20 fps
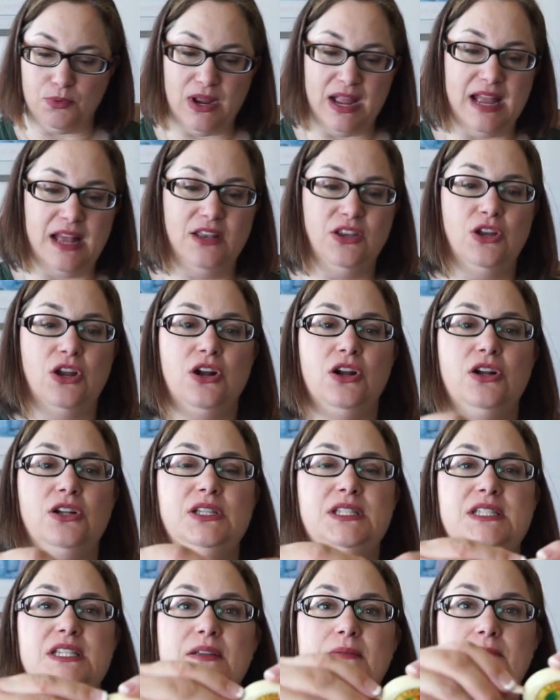Brand
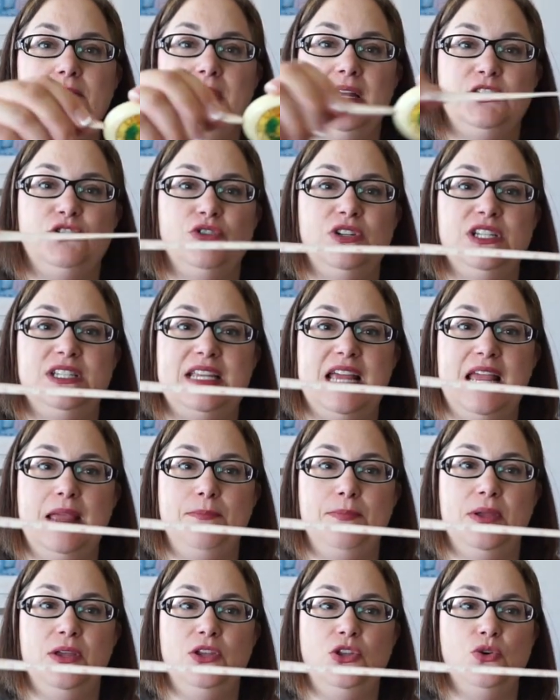Yarns measuring
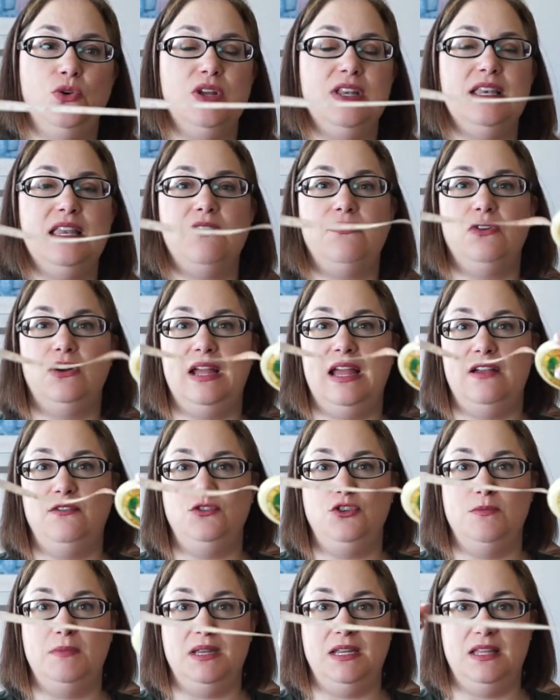tape. You can never
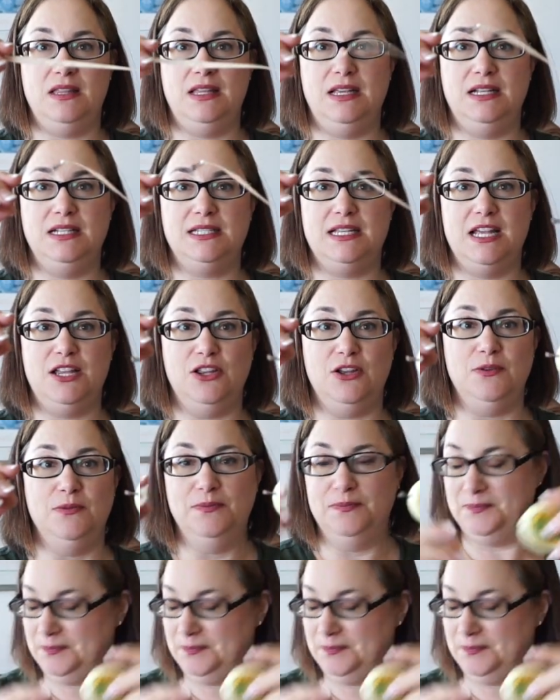have too many of these, can you?